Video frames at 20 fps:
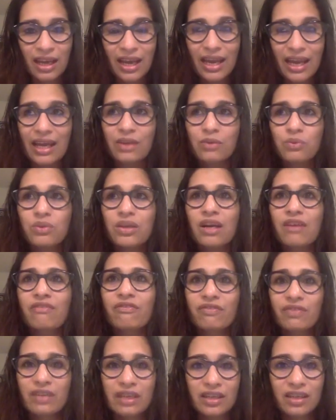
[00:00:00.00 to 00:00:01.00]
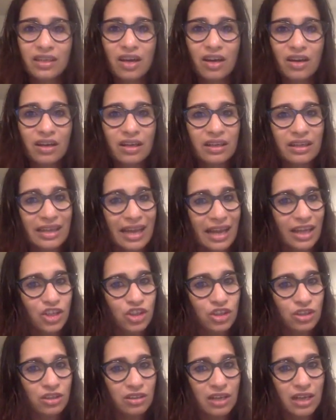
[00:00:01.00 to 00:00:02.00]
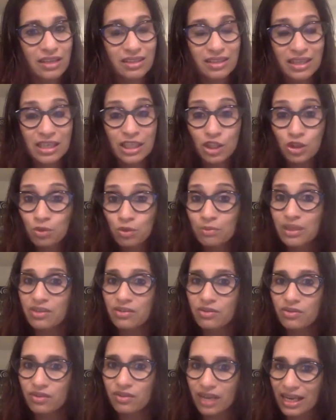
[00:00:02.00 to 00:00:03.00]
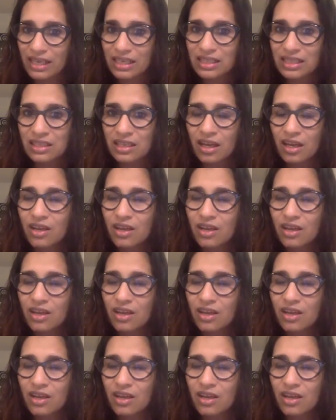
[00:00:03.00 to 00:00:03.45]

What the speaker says: and we are feeling our connection as a human race.